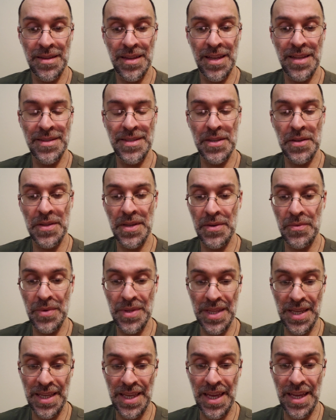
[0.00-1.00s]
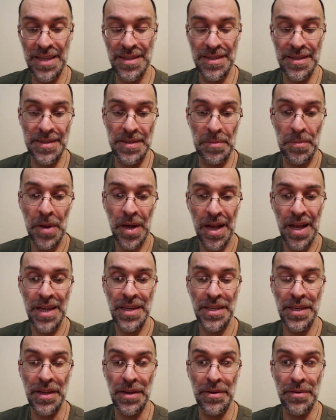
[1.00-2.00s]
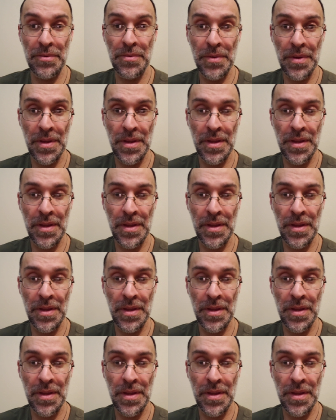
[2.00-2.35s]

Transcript: and so that when the gaze is upon you,